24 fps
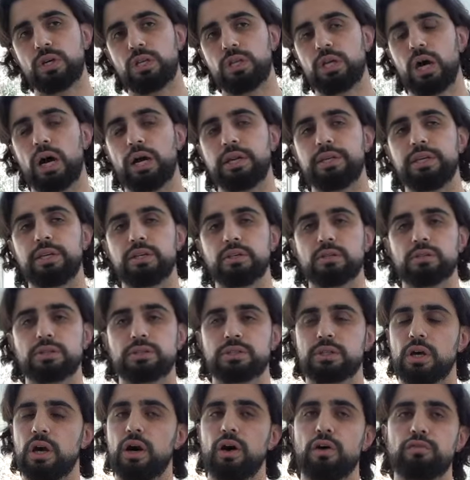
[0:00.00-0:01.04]
the
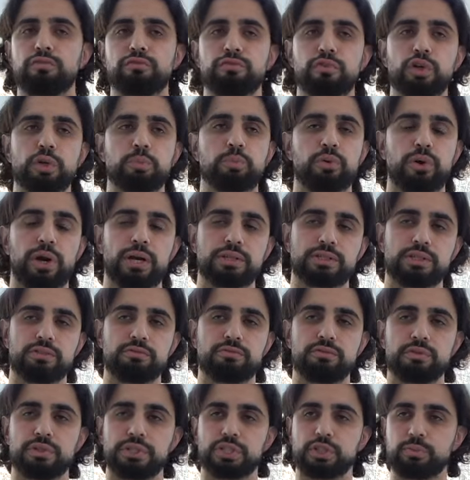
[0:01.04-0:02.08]
ideals of free press and
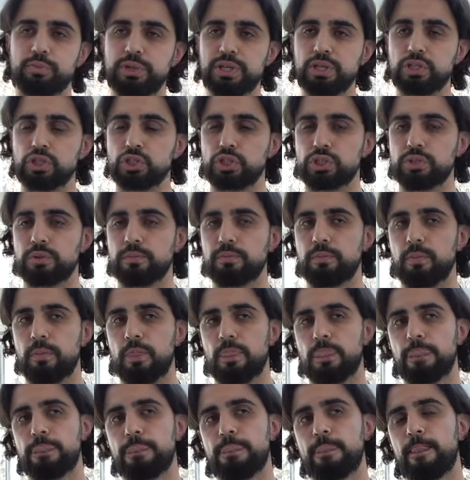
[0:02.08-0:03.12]
free speech.
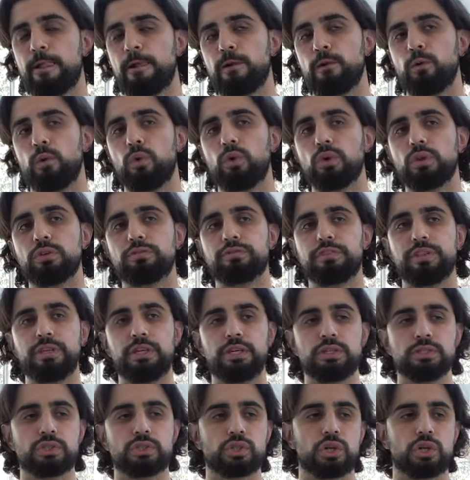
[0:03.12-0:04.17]
All of
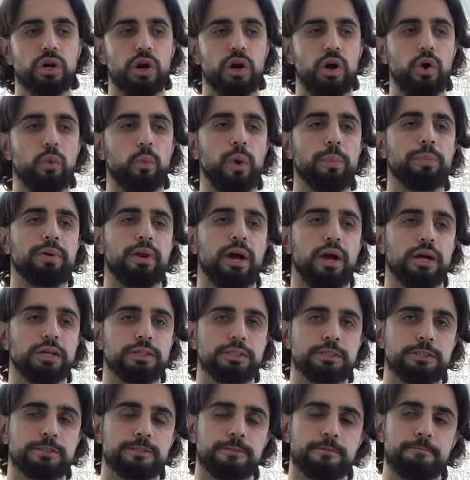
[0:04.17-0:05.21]
these are
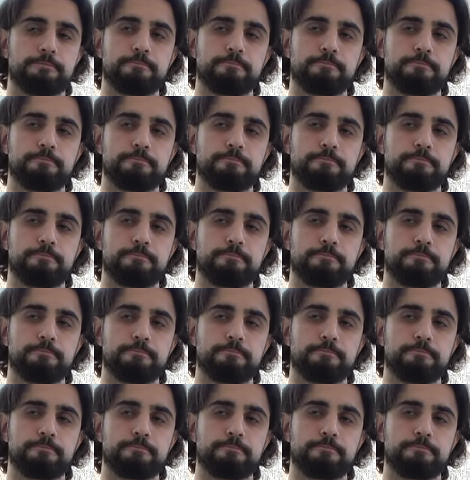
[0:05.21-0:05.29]
weaponized.